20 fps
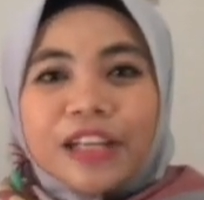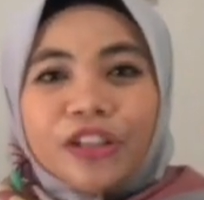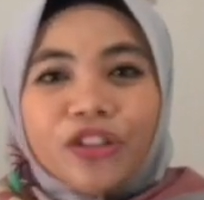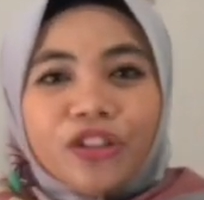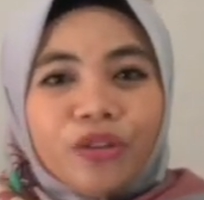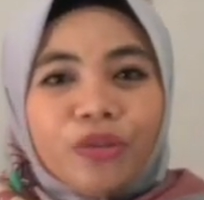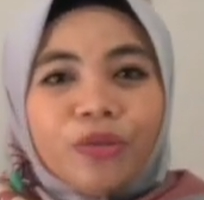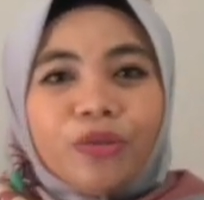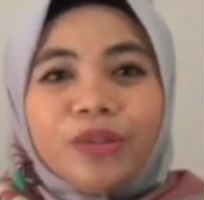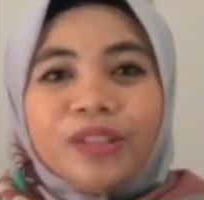
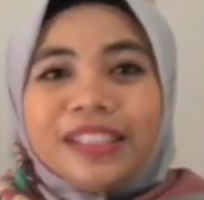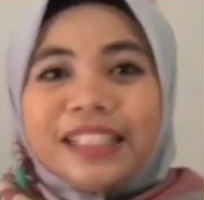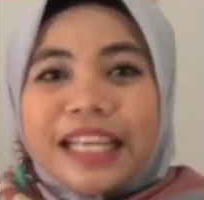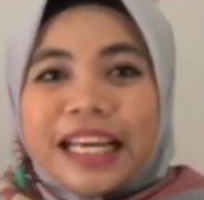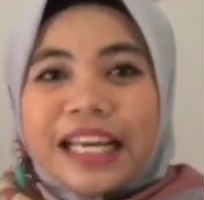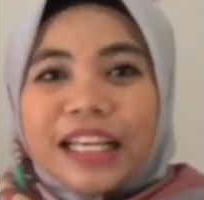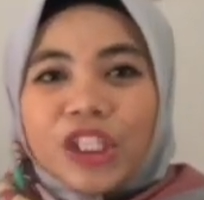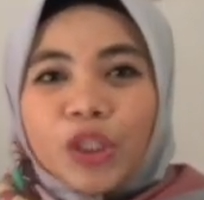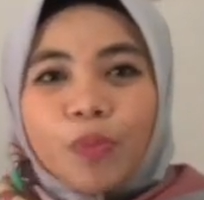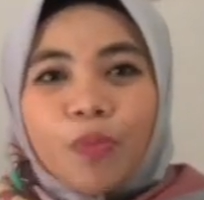to
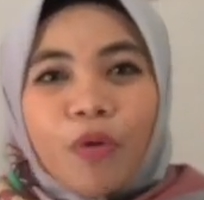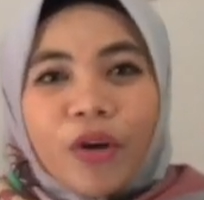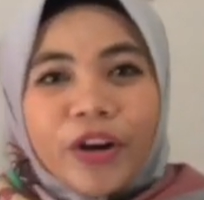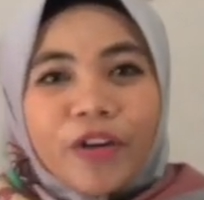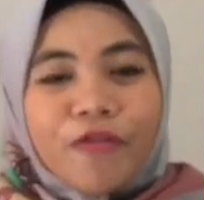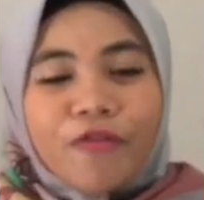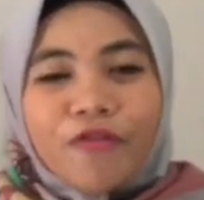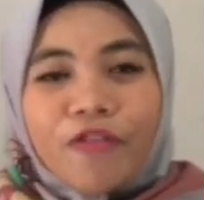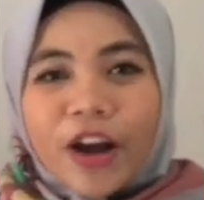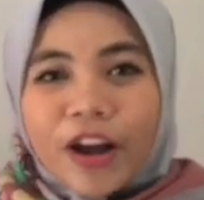
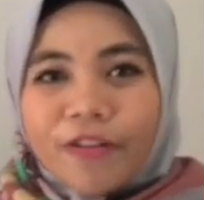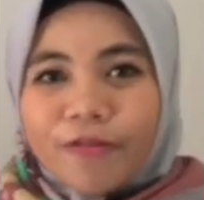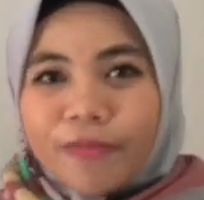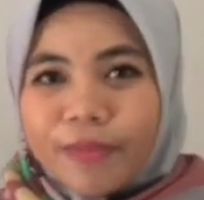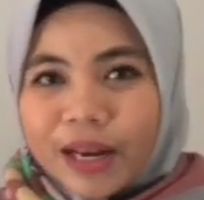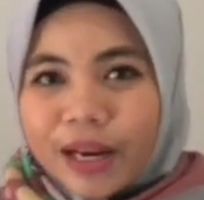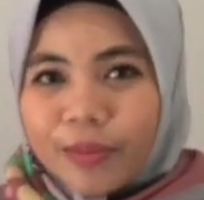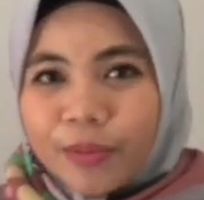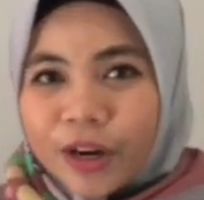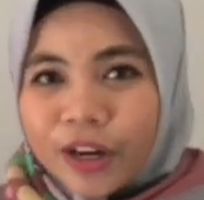6.5
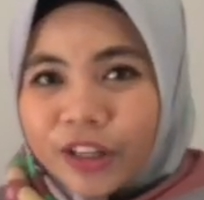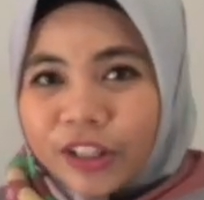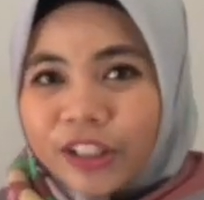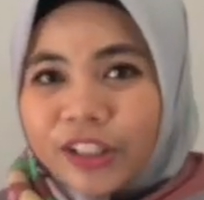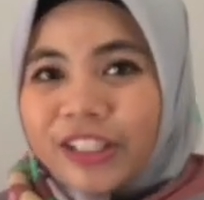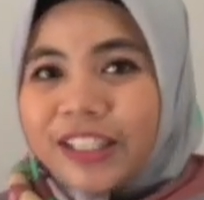millimeters